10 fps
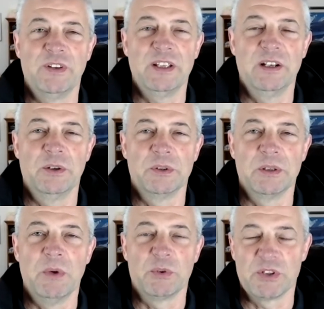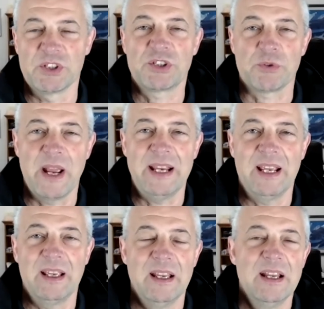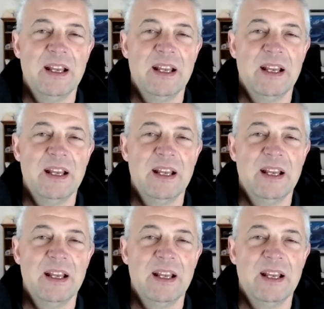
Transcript: you know the motor straining